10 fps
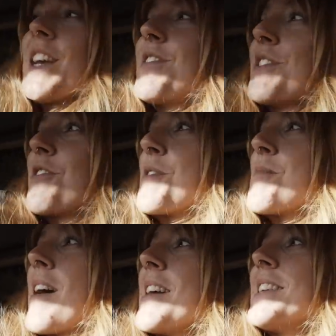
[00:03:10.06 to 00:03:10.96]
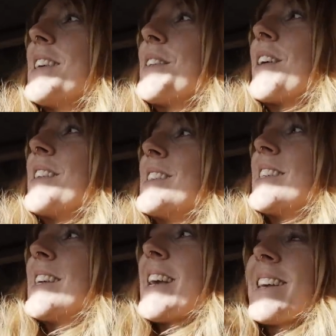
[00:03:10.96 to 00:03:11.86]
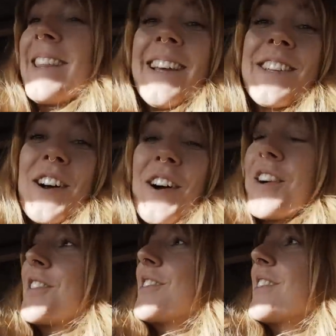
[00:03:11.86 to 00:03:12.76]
David for reminding us to take this off.